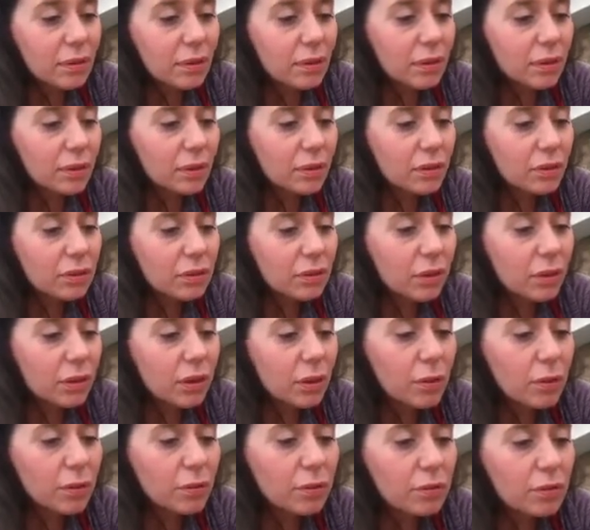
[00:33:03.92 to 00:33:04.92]
Oh, I've just gone
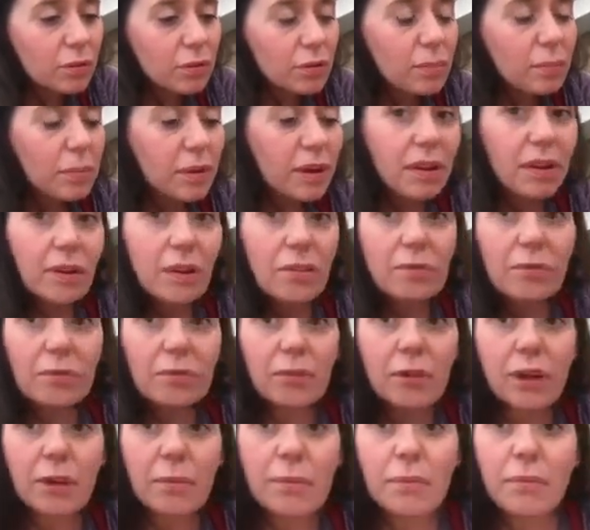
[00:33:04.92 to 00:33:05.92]
over a bit
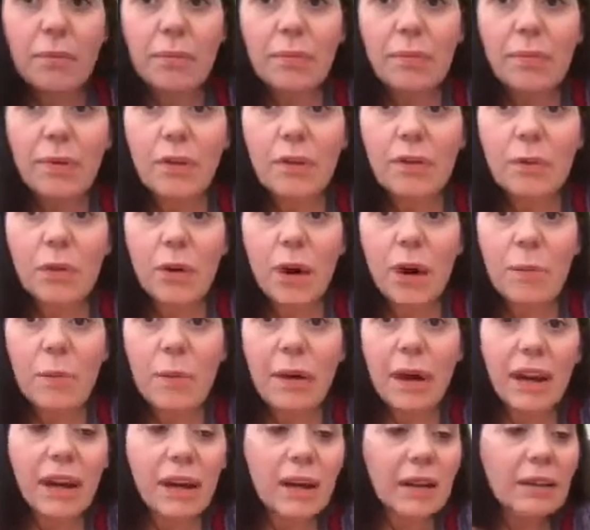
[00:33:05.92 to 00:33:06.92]
of wet
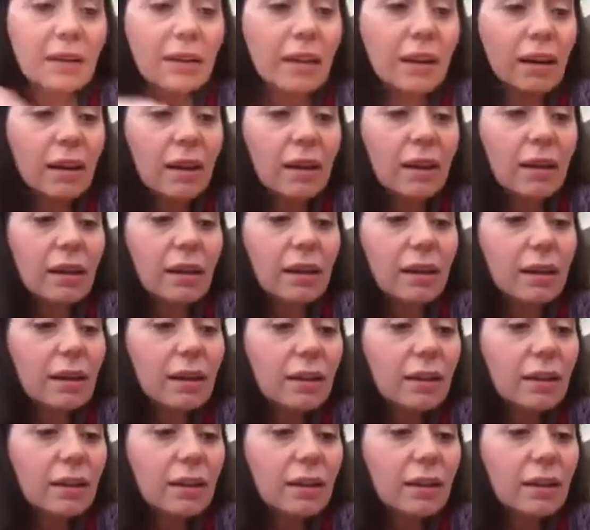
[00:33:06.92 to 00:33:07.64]
paint there.